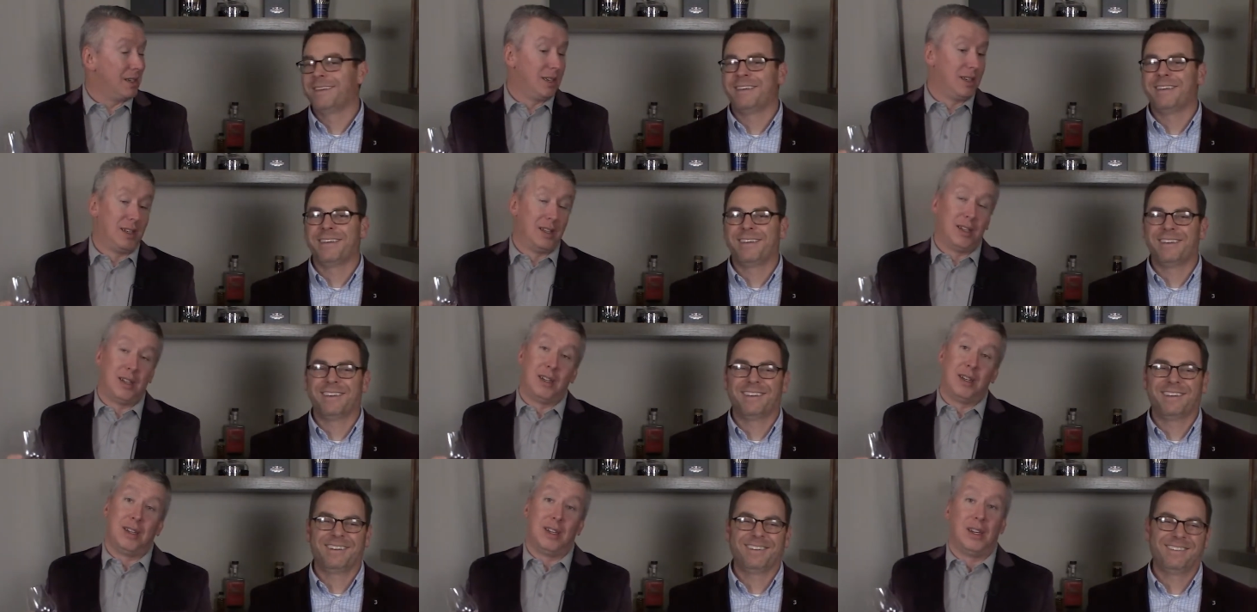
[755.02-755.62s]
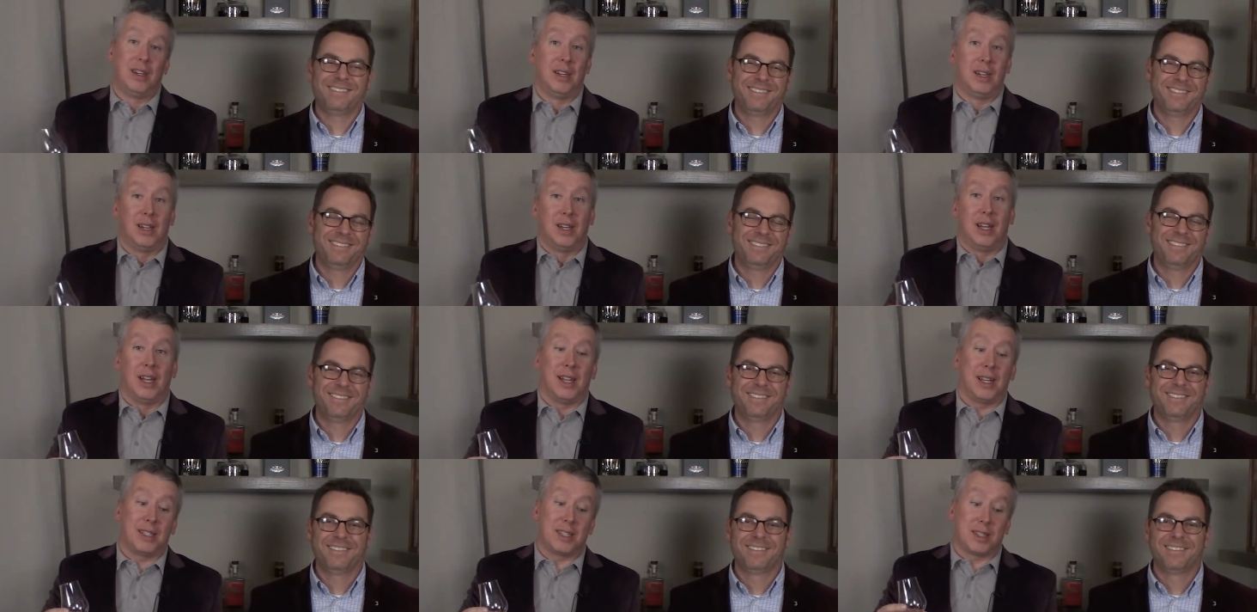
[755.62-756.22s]
Speaker 1: yeah.
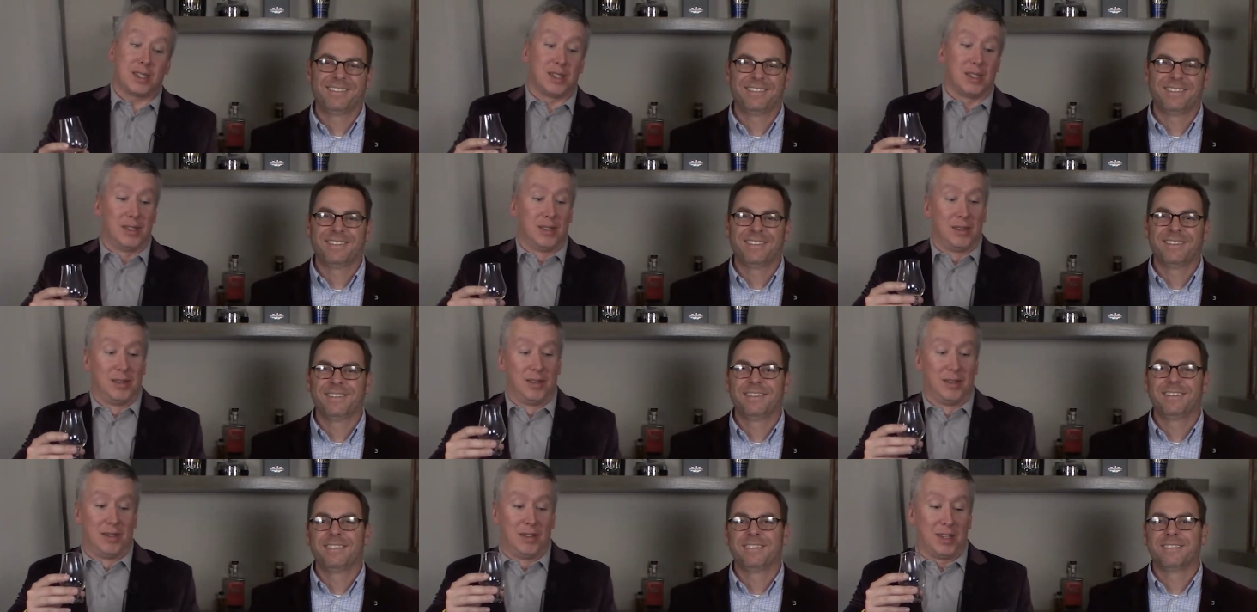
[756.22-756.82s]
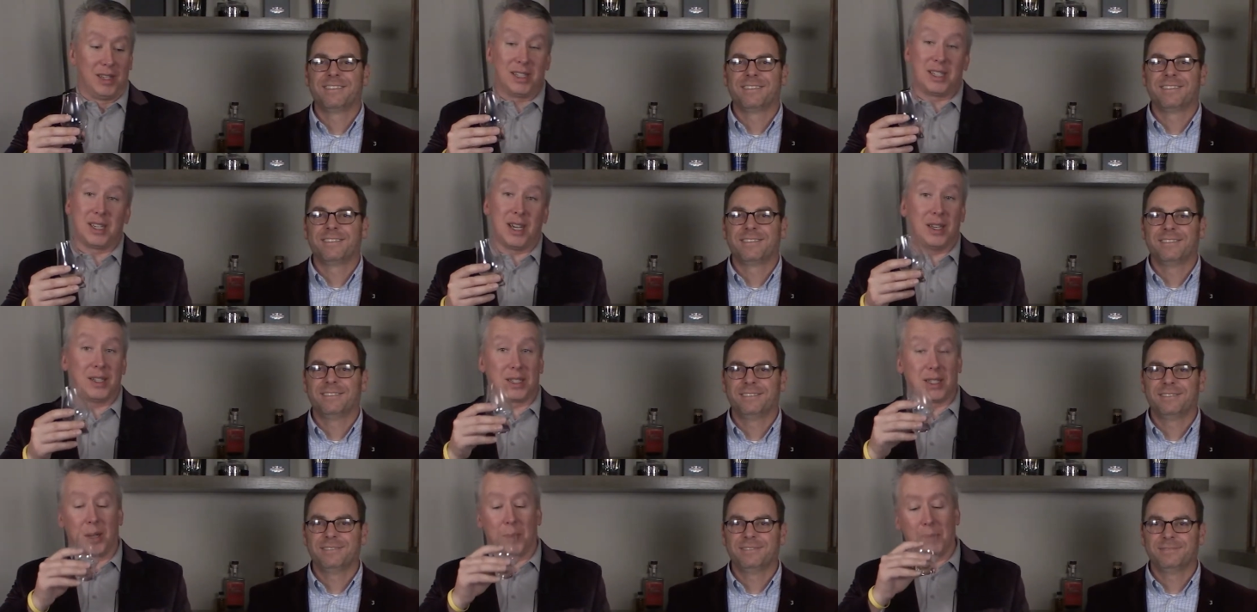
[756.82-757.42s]
That's that
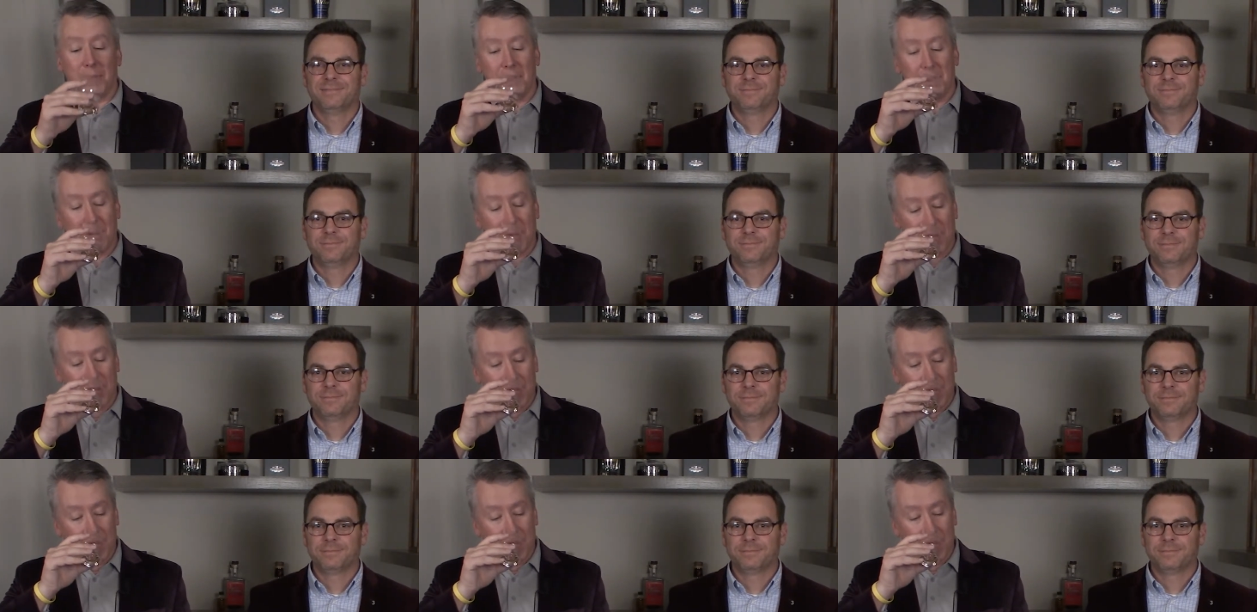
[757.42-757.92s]
says something.